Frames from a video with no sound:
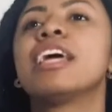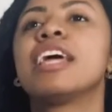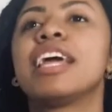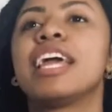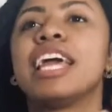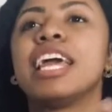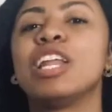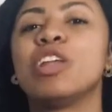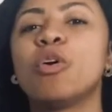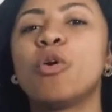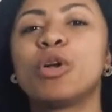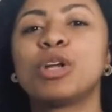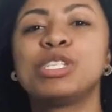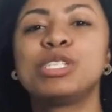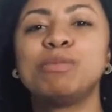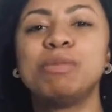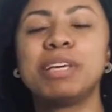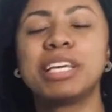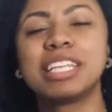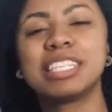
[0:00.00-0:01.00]
In order
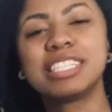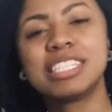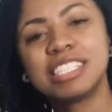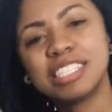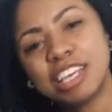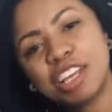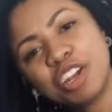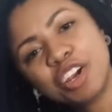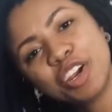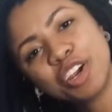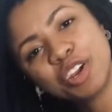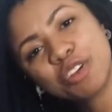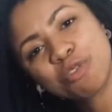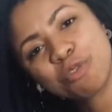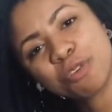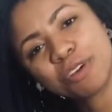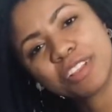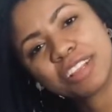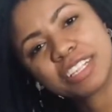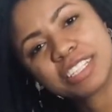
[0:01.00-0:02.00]
to be considered
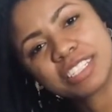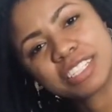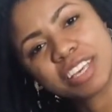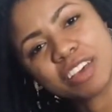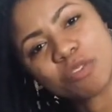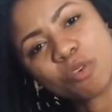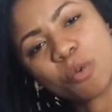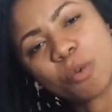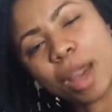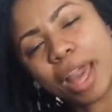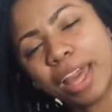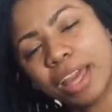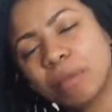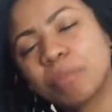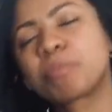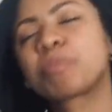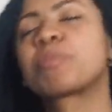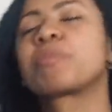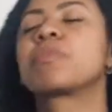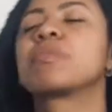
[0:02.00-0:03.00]
for this giveaway,
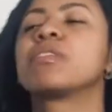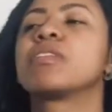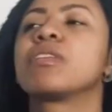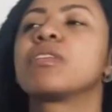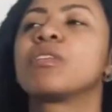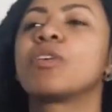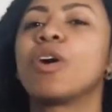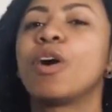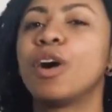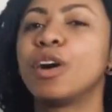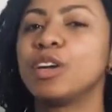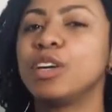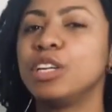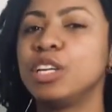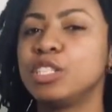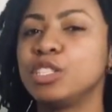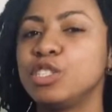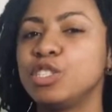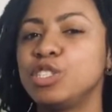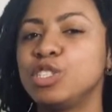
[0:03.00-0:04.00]
all you
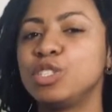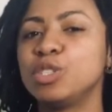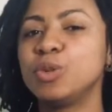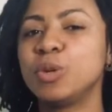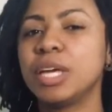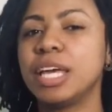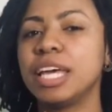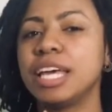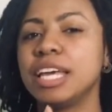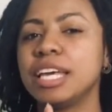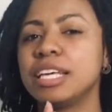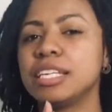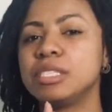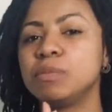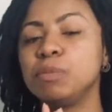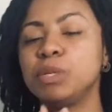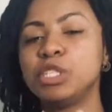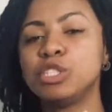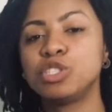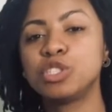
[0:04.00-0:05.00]
need to do is
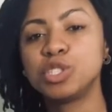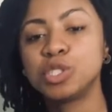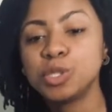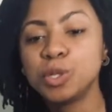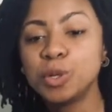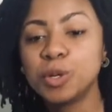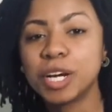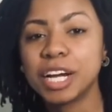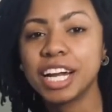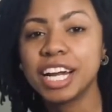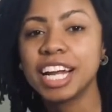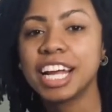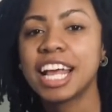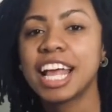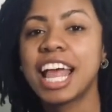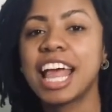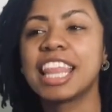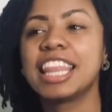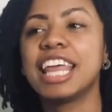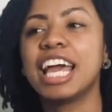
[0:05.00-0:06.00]
be sure
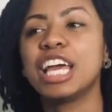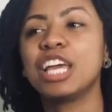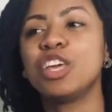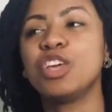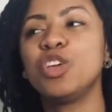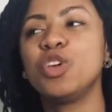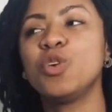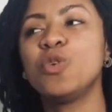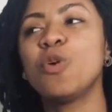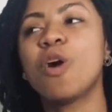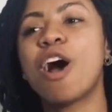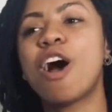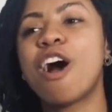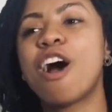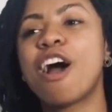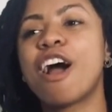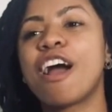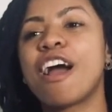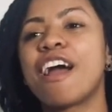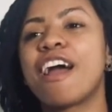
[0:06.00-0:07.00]
that you
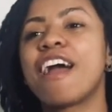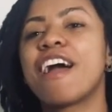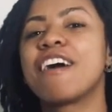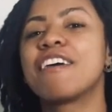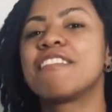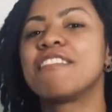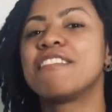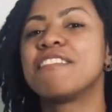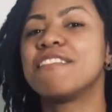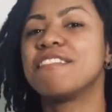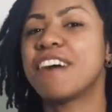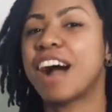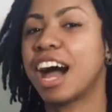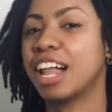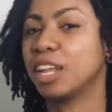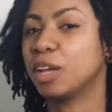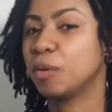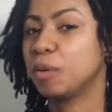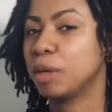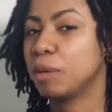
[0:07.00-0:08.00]
are
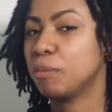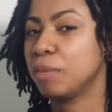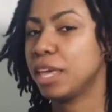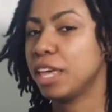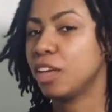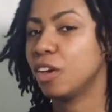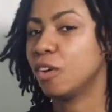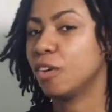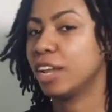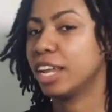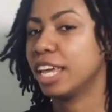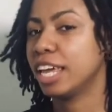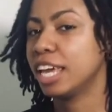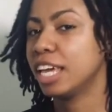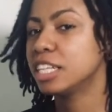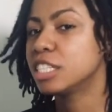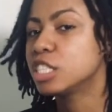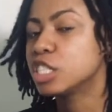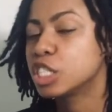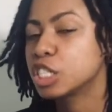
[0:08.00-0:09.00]
following me on
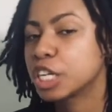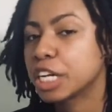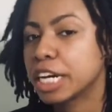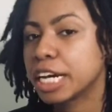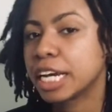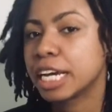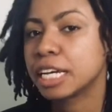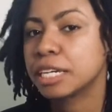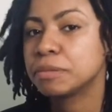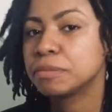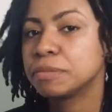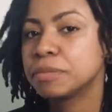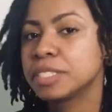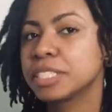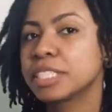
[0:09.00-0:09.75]
Instagram